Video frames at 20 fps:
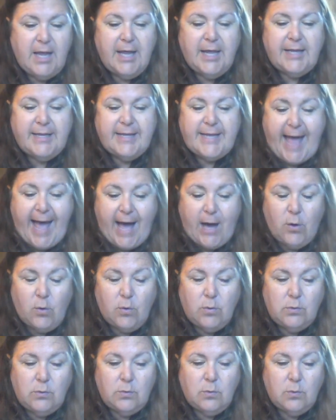Now,
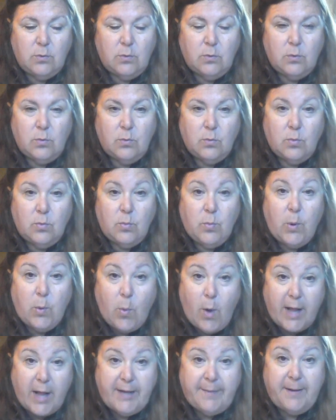we
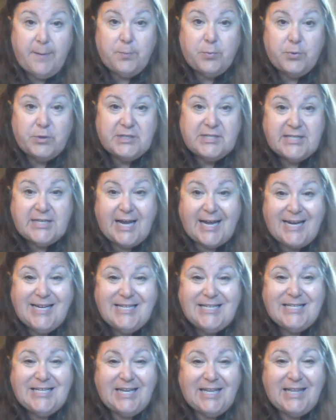want to be
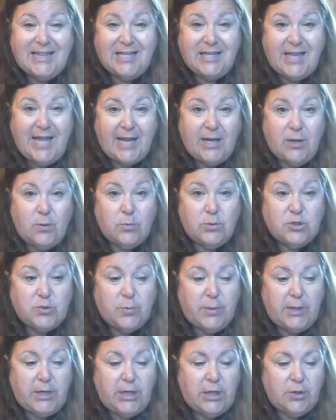precise in the language
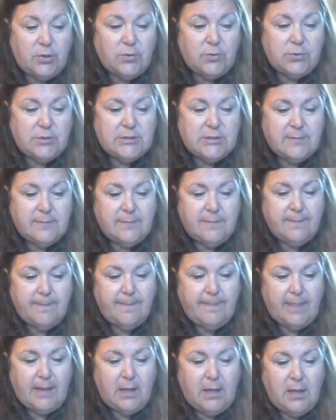we use.
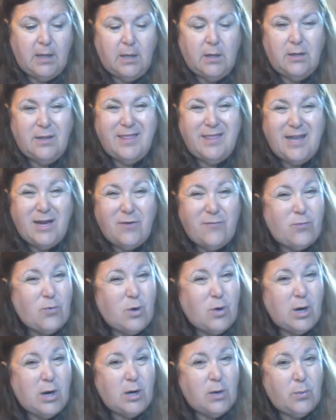
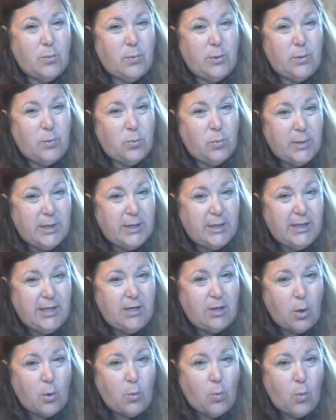Therefore, we really
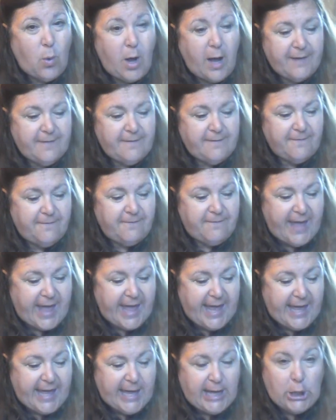don't want
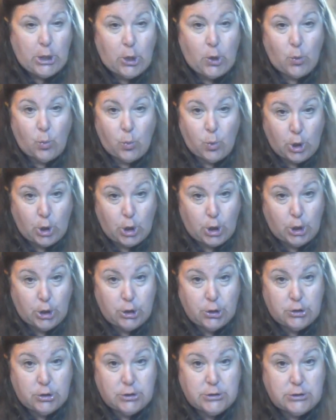vague
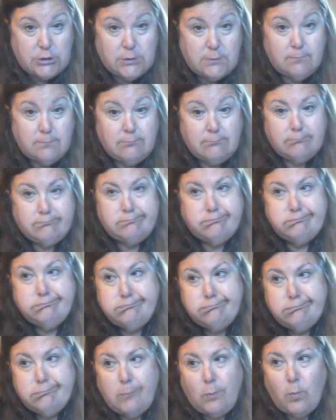words.
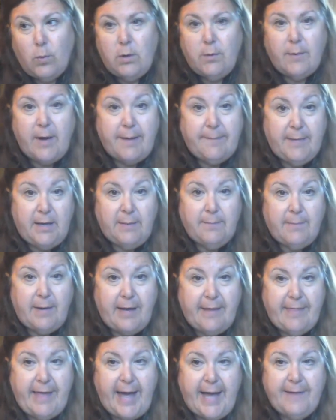What do I mean by
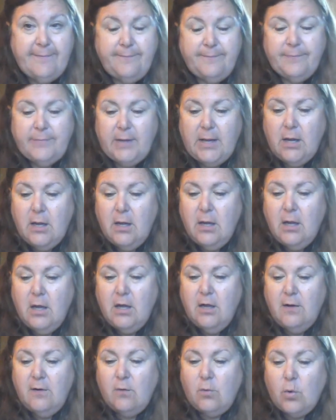that?
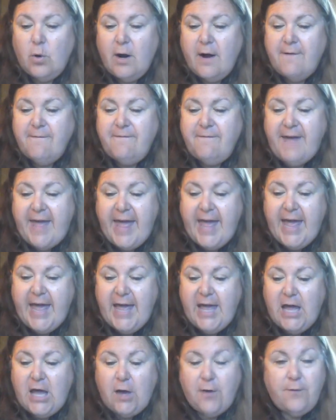Or a
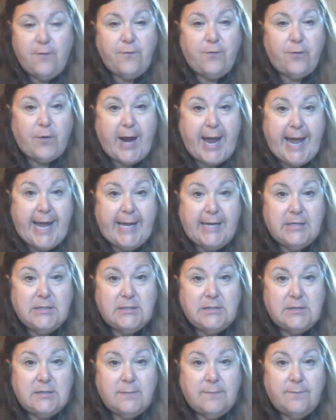vague
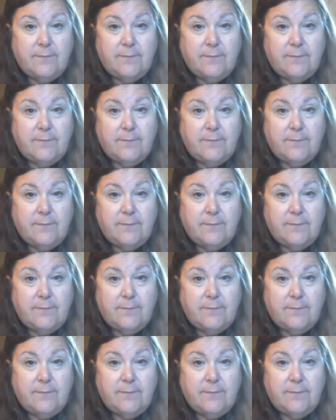phrase.